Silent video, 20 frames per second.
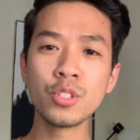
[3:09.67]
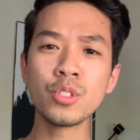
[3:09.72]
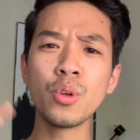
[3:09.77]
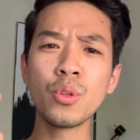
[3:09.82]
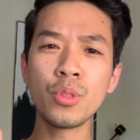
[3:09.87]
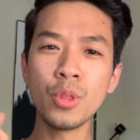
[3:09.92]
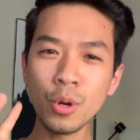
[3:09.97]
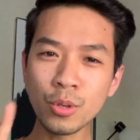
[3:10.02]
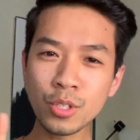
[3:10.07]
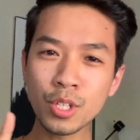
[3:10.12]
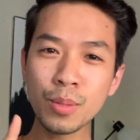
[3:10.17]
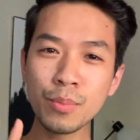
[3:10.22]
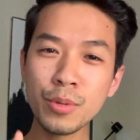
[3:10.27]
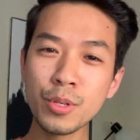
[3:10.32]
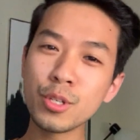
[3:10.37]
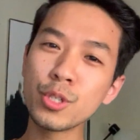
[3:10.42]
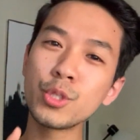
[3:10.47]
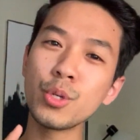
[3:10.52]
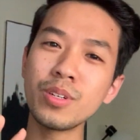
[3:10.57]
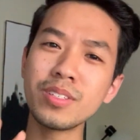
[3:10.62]
So those are the
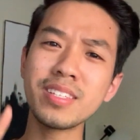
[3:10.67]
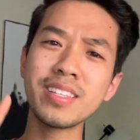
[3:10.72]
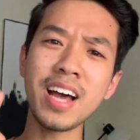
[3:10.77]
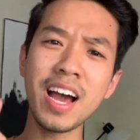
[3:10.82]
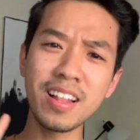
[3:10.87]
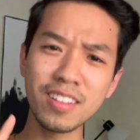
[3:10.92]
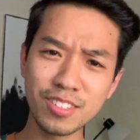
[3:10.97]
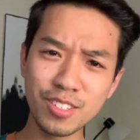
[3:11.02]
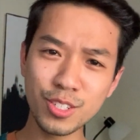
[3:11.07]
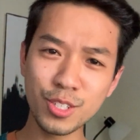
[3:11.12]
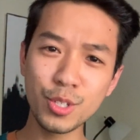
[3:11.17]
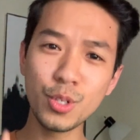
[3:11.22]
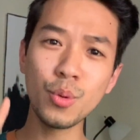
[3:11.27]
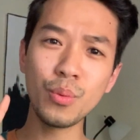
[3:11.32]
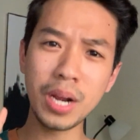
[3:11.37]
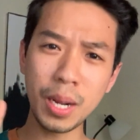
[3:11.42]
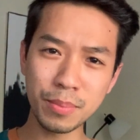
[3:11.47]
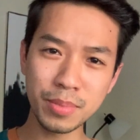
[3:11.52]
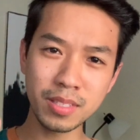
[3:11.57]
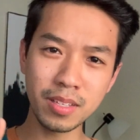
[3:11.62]
music choices that I listen to
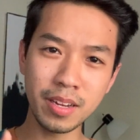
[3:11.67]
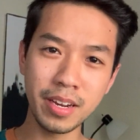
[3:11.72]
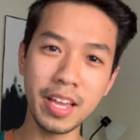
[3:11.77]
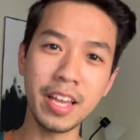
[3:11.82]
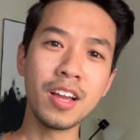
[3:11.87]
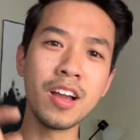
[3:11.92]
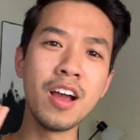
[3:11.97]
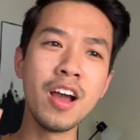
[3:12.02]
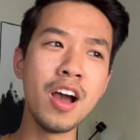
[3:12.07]
when I'm studying.